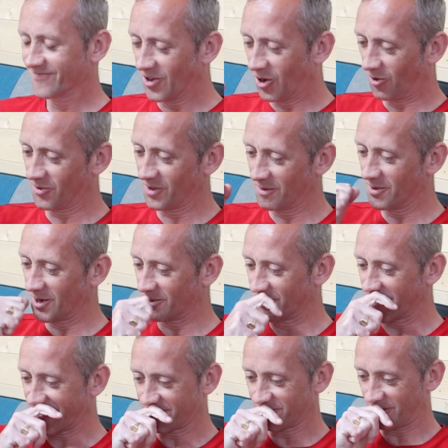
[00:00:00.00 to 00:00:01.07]
Over the moon
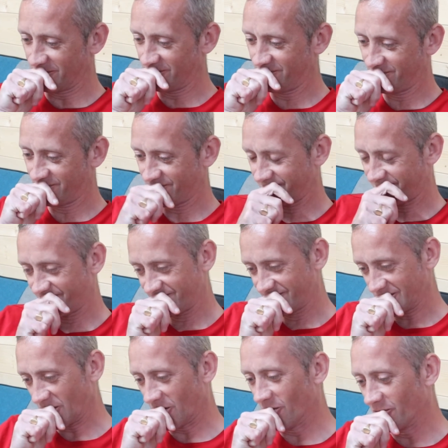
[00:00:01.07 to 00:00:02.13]
with this one.
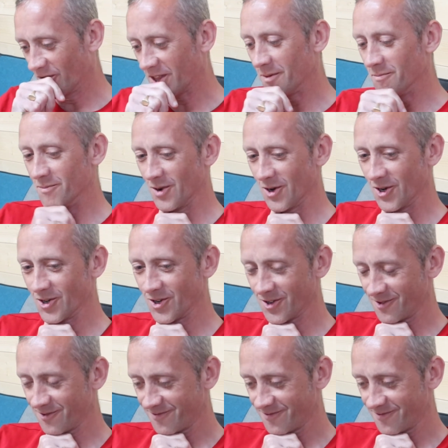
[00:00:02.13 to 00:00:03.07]
Over the moon.